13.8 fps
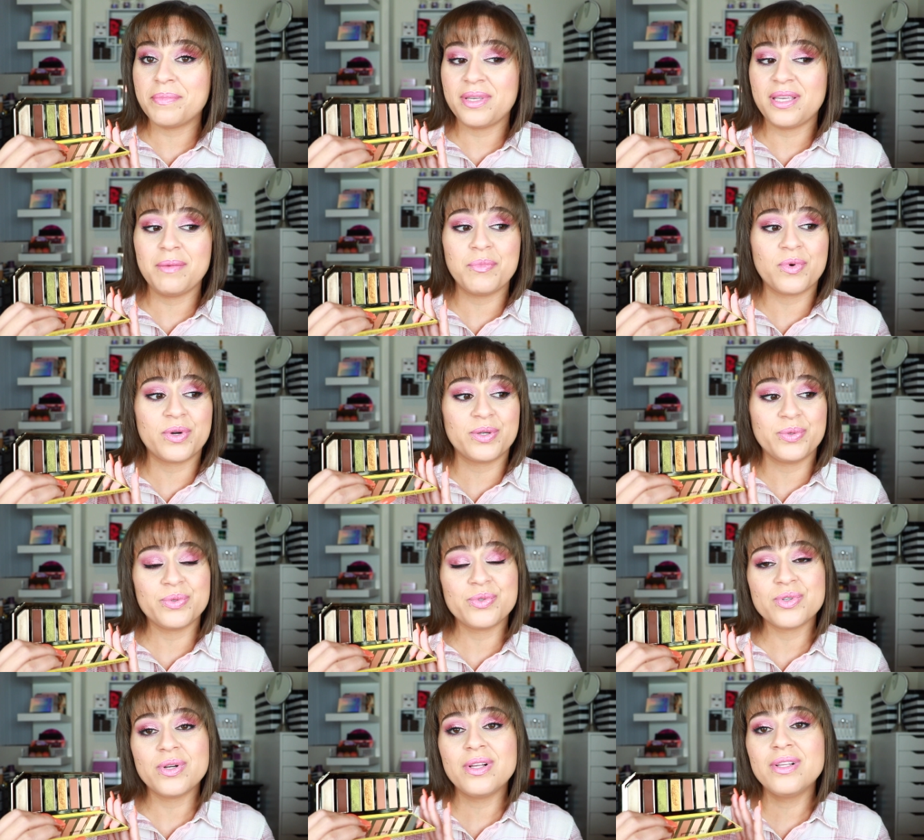be more
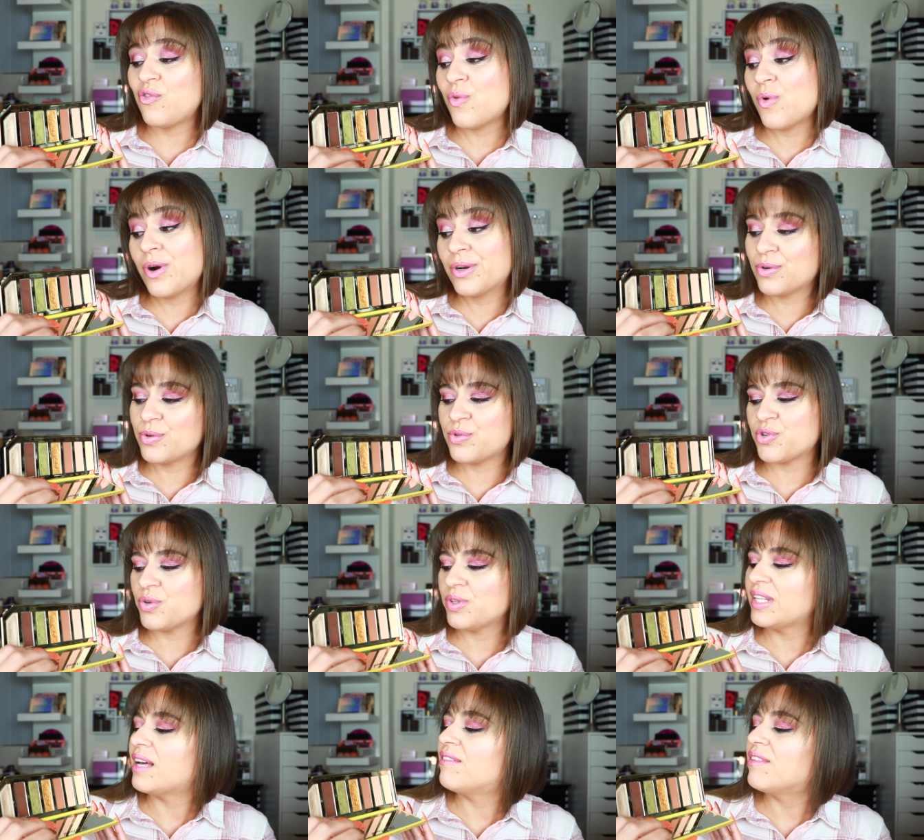neutral for
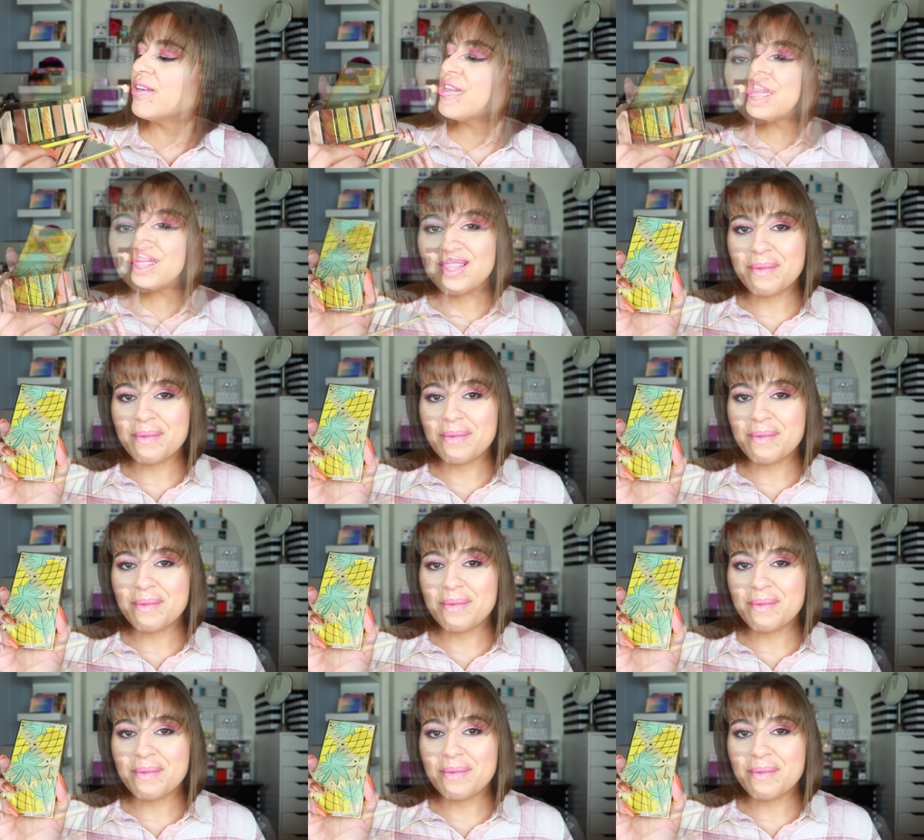neutral lovers.